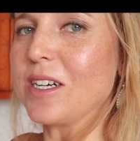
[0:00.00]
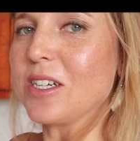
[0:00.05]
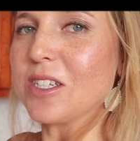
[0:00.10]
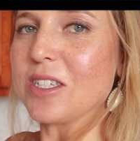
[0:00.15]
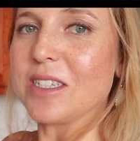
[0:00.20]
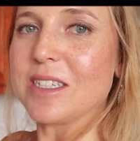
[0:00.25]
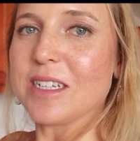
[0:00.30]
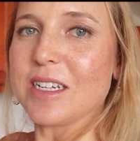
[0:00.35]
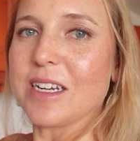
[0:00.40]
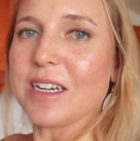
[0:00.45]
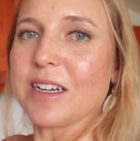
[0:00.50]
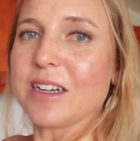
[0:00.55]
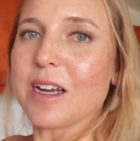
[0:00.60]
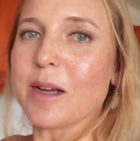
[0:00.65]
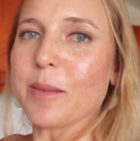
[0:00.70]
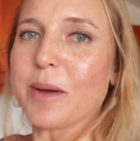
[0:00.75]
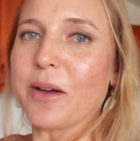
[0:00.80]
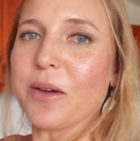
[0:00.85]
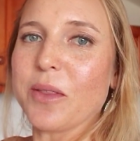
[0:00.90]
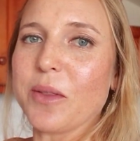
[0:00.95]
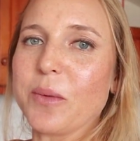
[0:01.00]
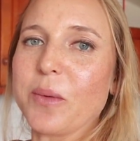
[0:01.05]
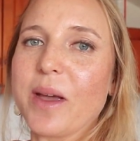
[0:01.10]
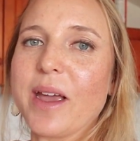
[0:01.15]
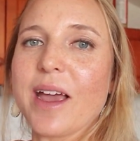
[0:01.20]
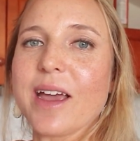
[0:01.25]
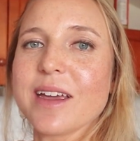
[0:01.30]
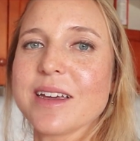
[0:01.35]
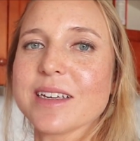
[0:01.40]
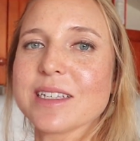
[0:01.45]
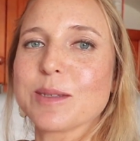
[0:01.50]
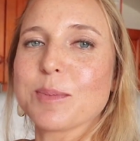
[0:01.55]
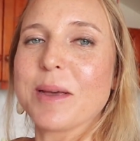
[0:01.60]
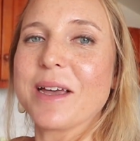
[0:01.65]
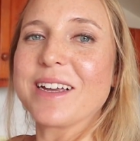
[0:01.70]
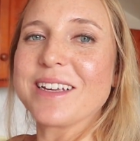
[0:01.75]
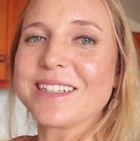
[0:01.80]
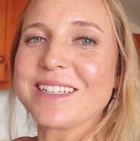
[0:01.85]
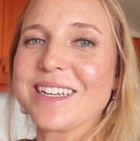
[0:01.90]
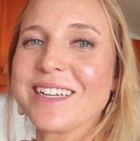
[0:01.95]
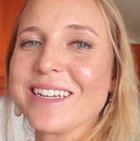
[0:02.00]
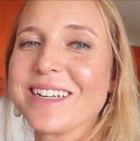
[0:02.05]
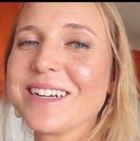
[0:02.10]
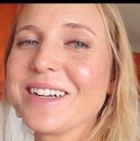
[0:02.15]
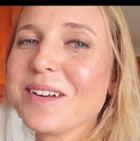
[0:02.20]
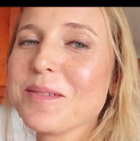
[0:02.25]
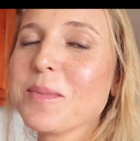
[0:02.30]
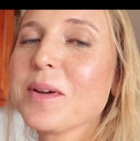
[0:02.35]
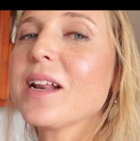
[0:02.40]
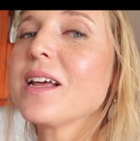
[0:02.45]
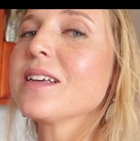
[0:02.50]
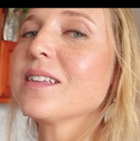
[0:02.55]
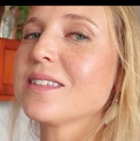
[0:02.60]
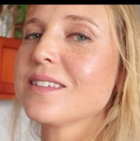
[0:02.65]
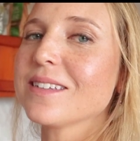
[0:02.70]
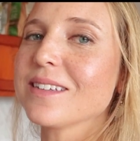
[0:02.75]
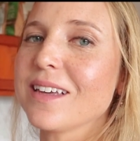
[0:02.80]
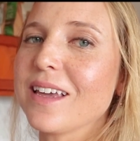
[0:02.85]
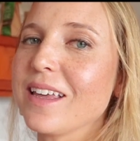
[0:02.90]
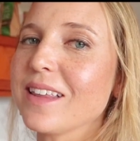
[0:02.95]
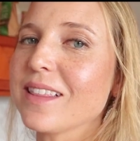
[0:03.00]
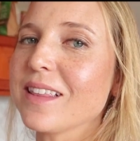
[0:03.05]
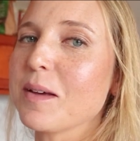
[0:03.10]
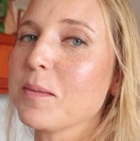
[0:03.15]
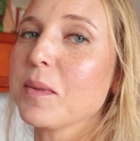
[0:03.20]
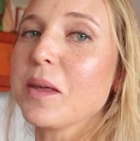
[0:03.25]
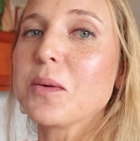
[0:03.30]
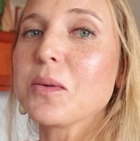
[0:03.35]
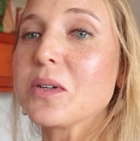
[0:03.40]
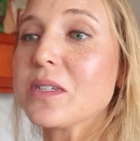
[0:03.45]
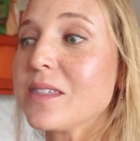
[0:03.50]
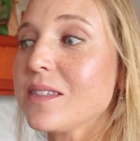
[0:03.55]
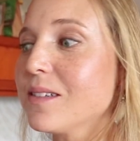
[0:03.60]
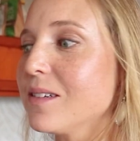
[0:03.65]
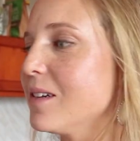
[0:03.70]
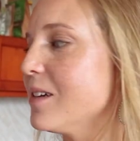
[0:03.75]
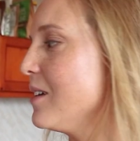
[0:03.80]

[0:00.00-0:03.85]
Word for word: it just didn't come out the way I expected, but I still ate them. They were still